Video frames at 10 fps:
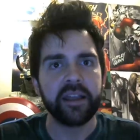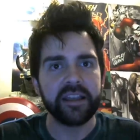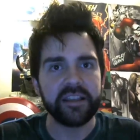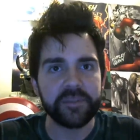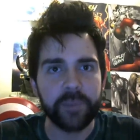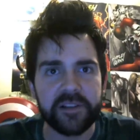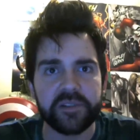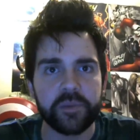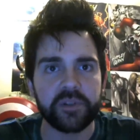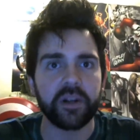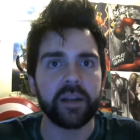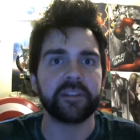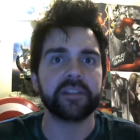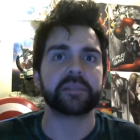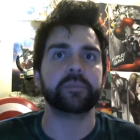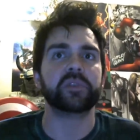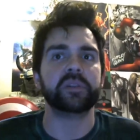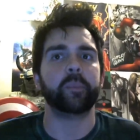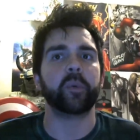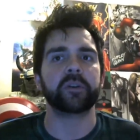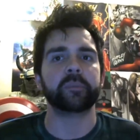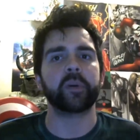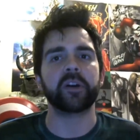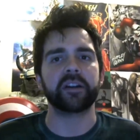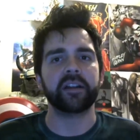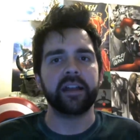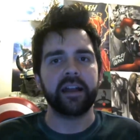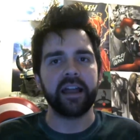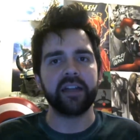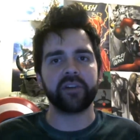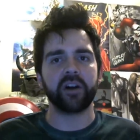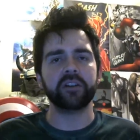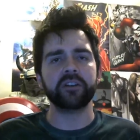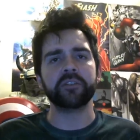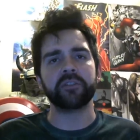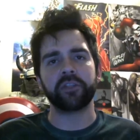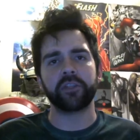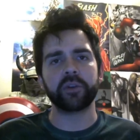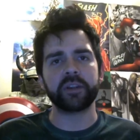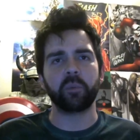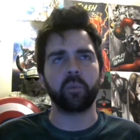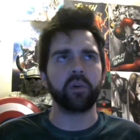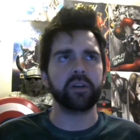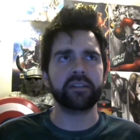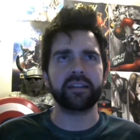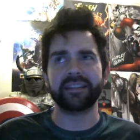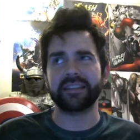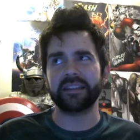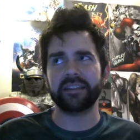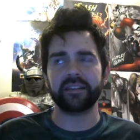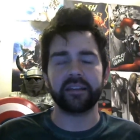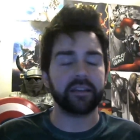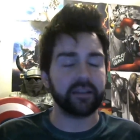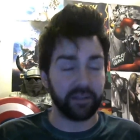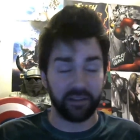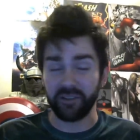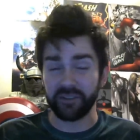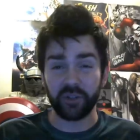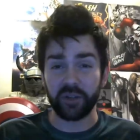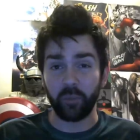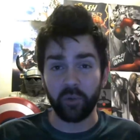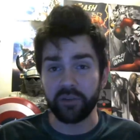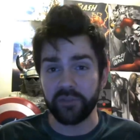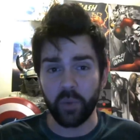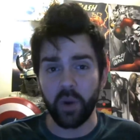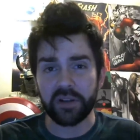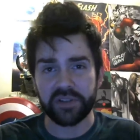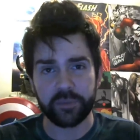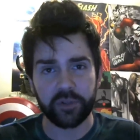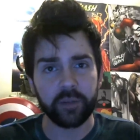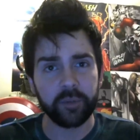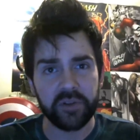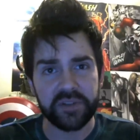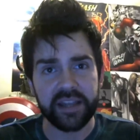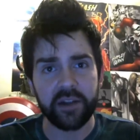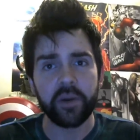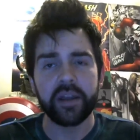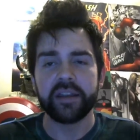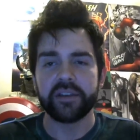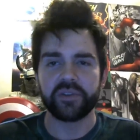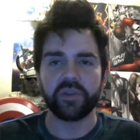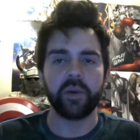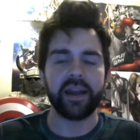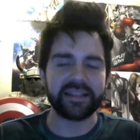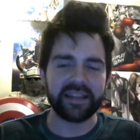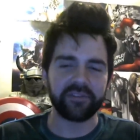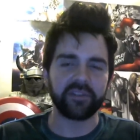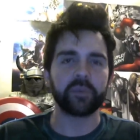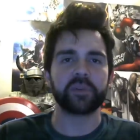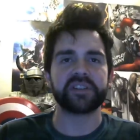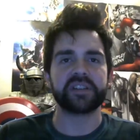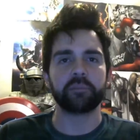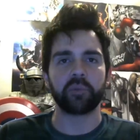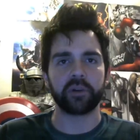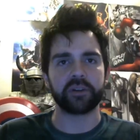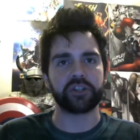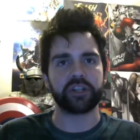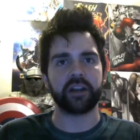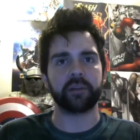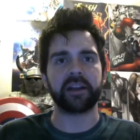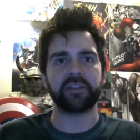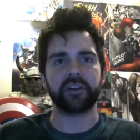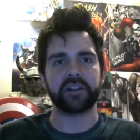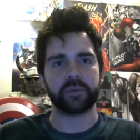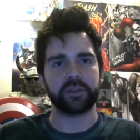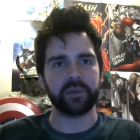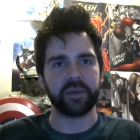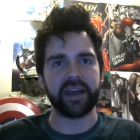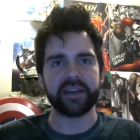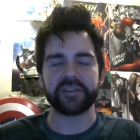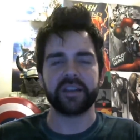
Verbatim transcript: is by subscribing. That's the most important part. I have 131, I think, 131 of you awesome turbos now, so I definitely want to see more and share my thoughts with you guys.